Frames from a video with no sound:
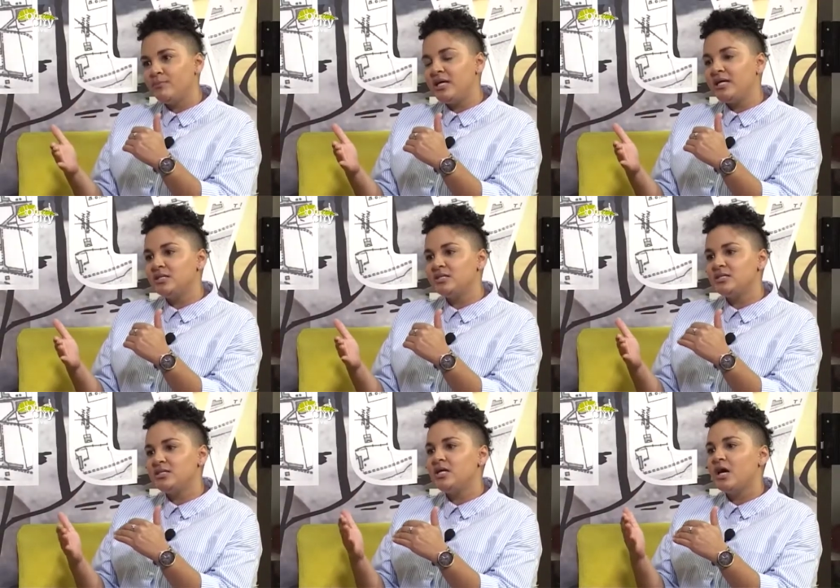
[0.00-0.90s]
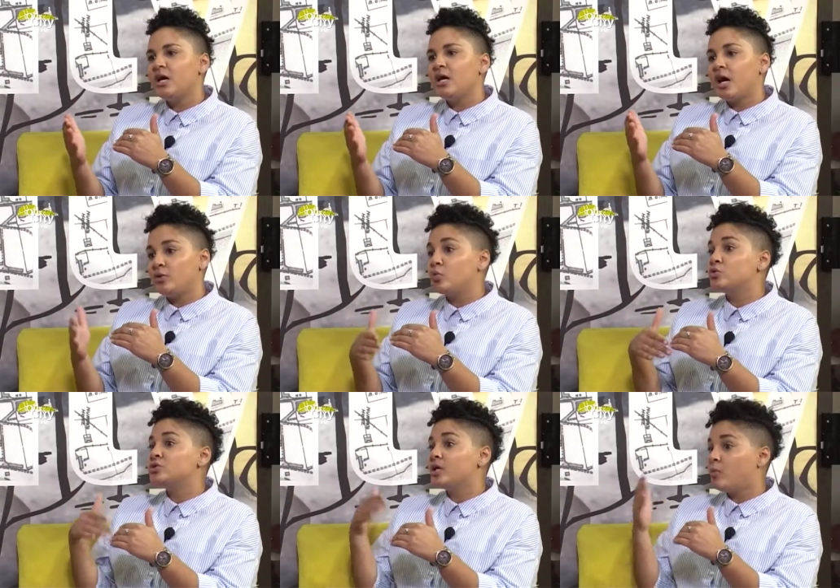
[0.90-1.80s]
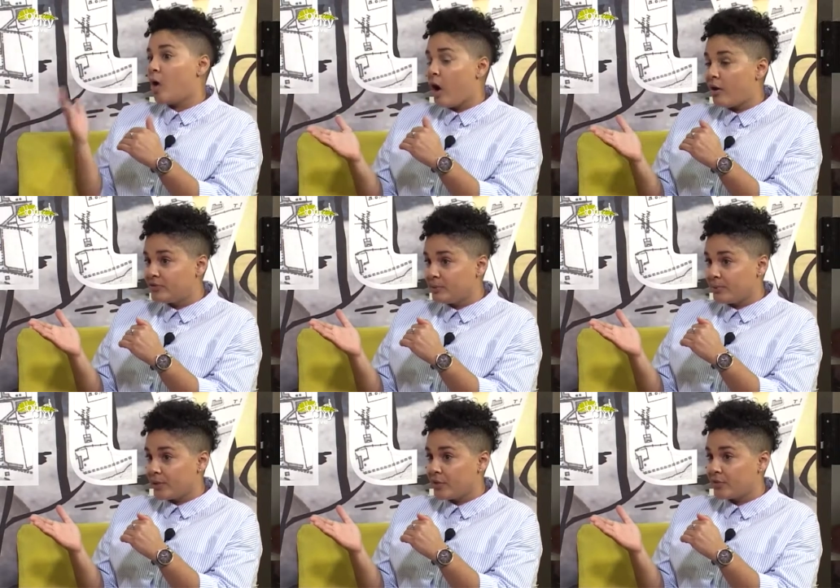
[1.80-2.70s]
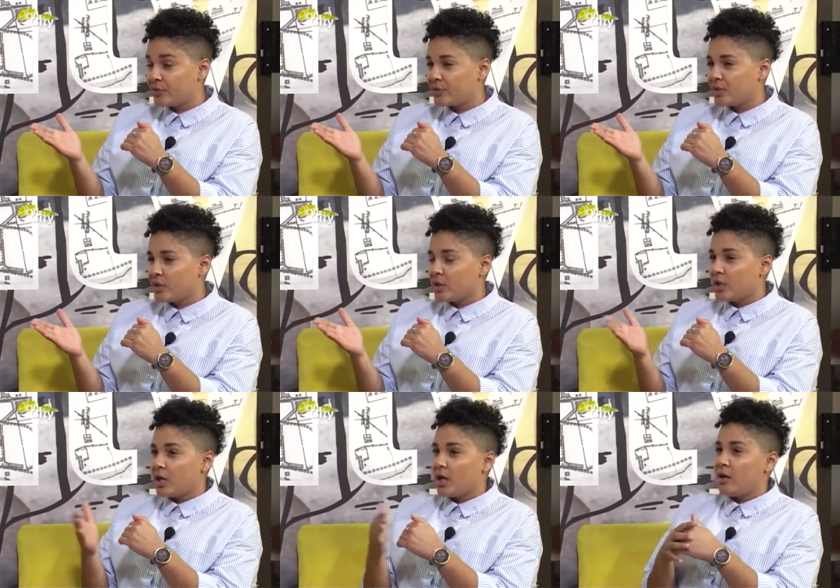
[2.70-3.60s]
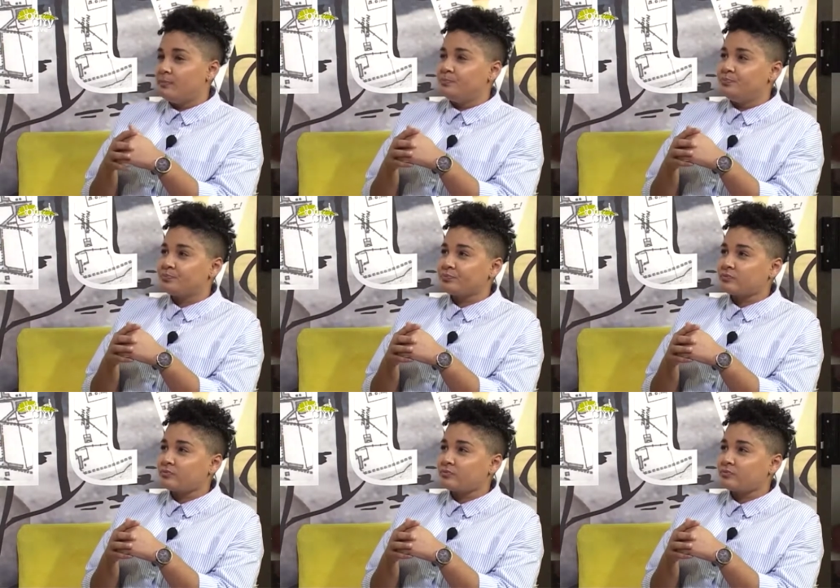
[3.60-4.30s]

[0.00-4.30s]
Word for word: the pregnancy and also after birth. Um,